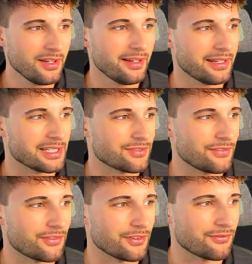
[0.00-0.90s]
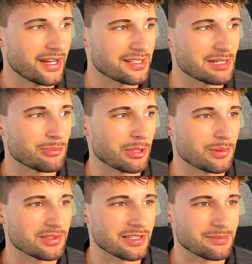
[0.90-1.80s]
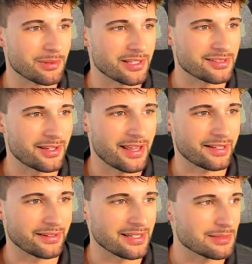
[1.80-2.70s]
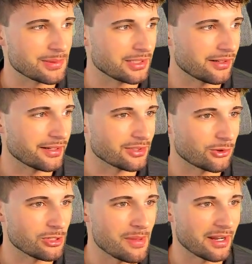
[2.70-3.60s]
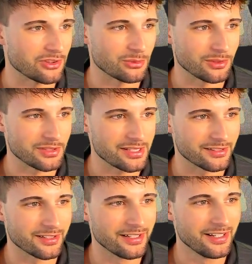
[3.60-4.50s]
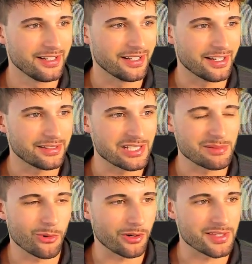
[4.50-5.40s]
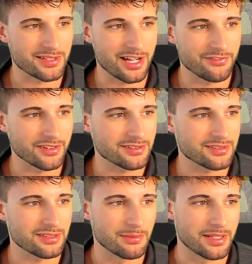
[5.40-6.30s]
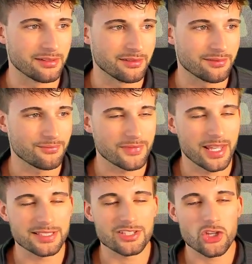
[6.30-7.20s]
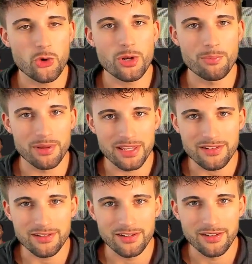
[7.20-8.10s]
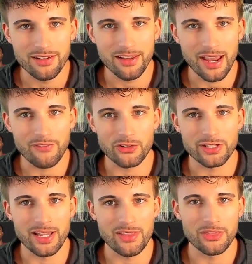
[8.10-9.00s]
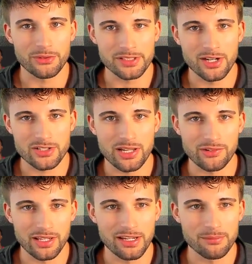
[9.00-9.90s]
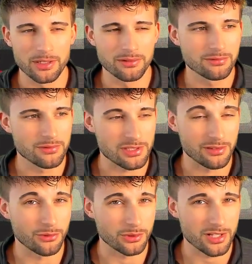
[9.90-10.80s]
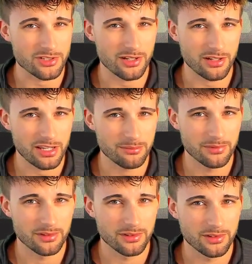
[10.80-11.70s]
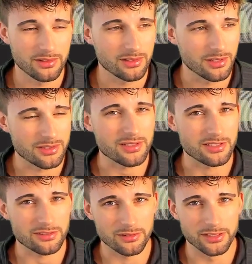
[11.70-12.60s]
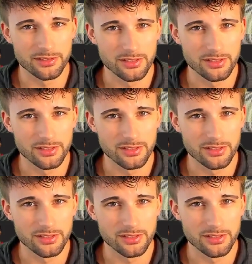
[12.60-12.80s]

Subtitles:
and he's fun for fantasy purposes, but let's not act like he's been the greatest quarterback in the world either. And DJ Moore in this offense, I mean, it's skewed a bit after he had that 3 touchdown game, or was it a 4 touchdown game? It was at least 3